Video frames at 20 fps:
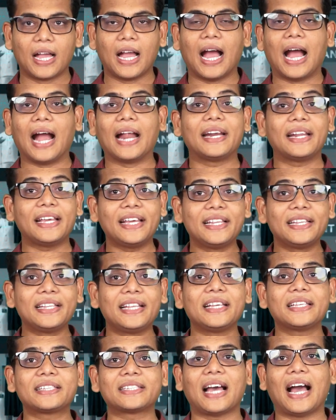And in
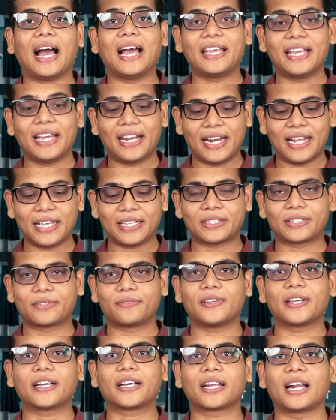this INS
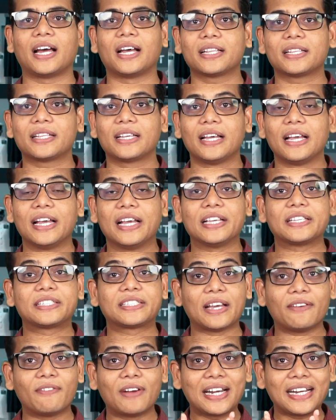Vikrant,
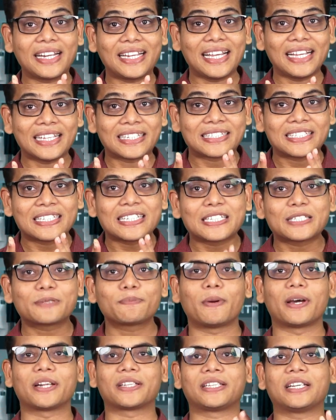
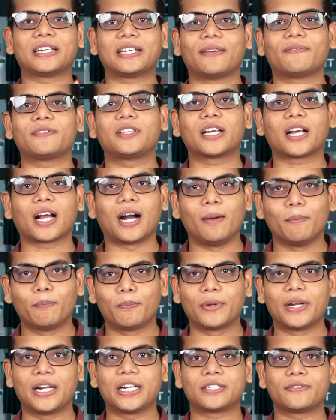76% of the
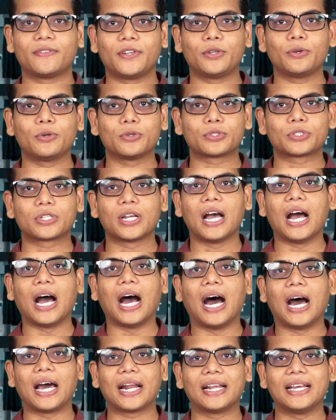components we use
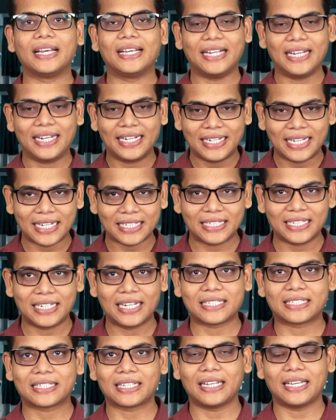are
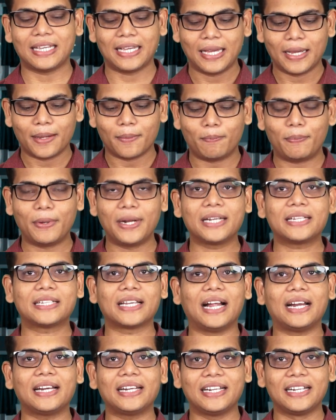indigenously built
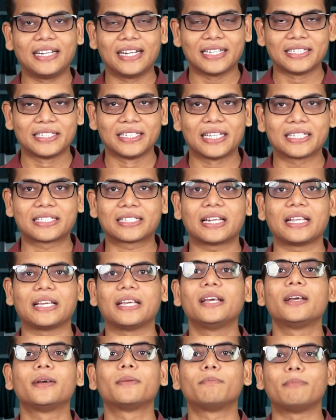and
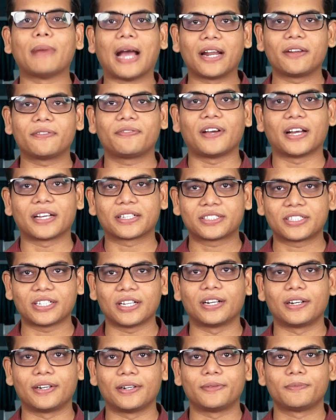indigenously
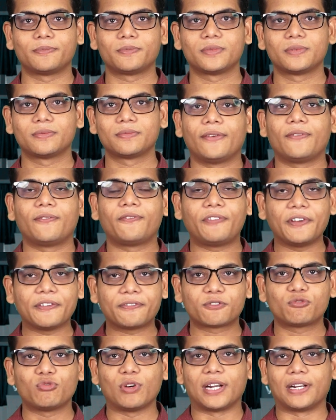manufactured.
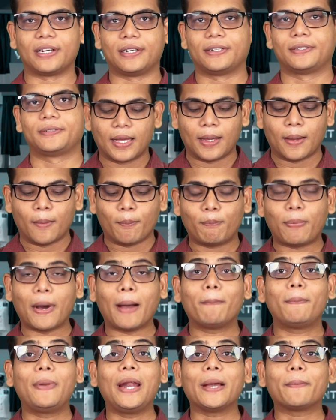Fifth one,
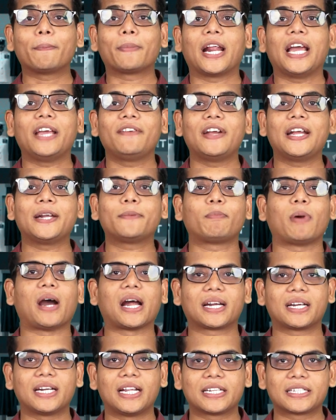public private
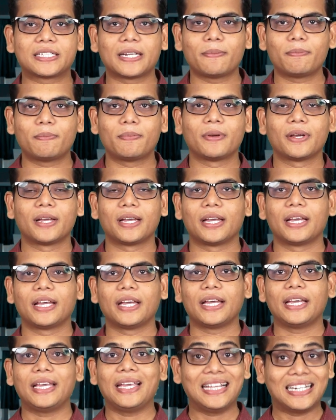partnership
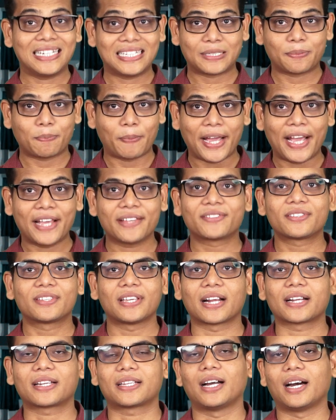in space
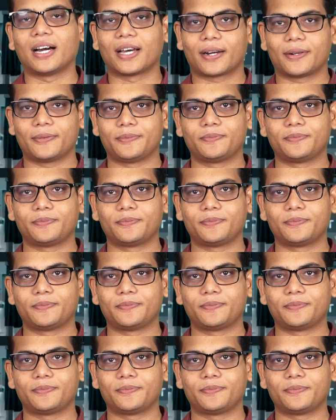sector.